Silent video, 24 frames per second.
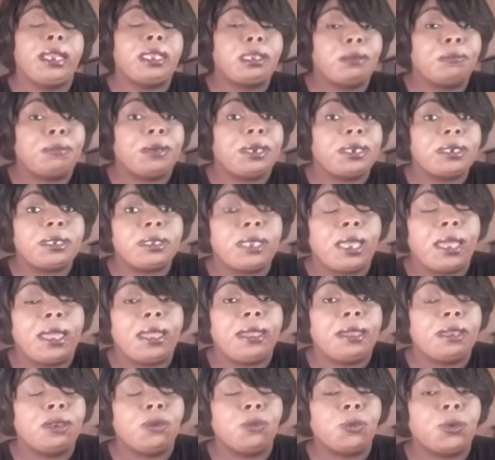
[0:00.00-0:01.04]
ain't the best
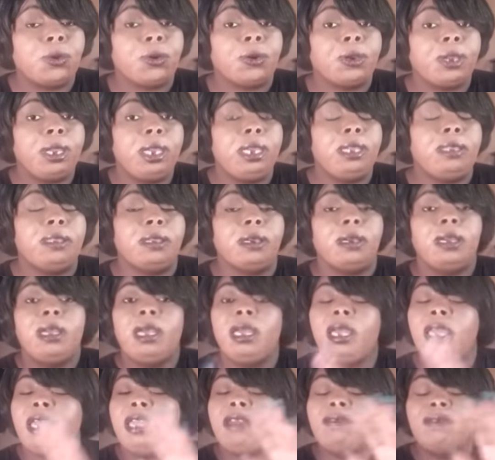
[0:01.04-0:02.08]
thing in the world either.
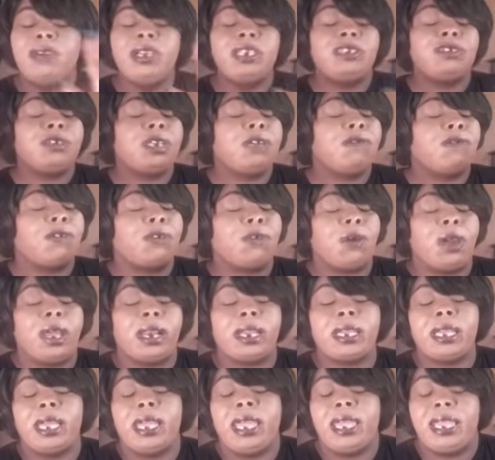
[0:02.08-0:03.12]
Eventually,
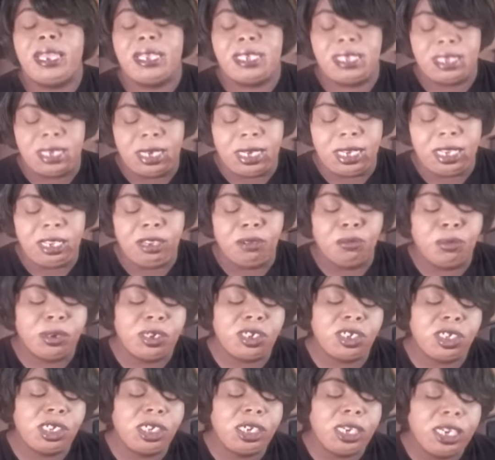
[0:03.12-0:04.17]
Veronica has to leave,
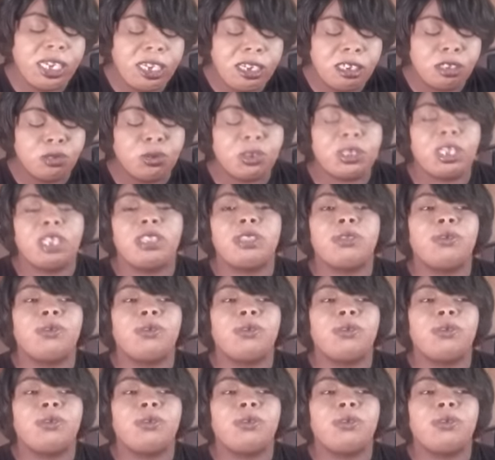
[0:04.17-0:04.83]
but she leaves with the